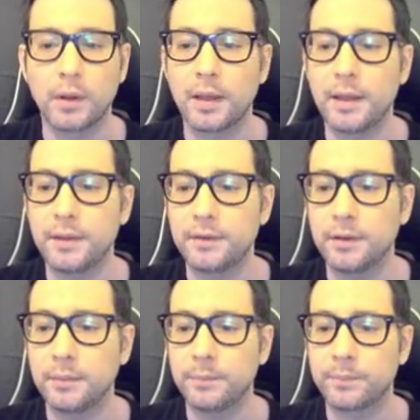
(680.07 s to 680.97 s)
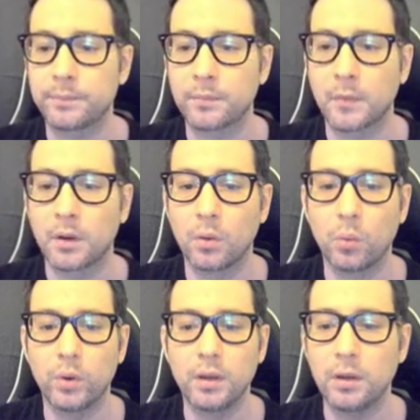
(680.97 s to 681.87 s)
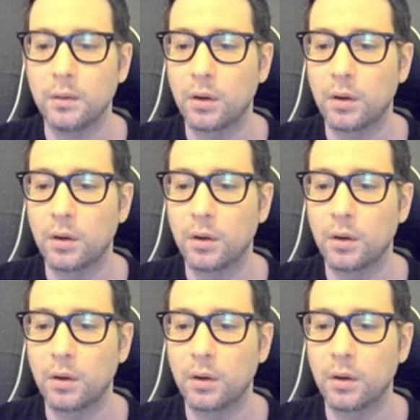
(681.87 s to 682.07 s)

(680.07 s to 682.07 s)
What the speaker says: and we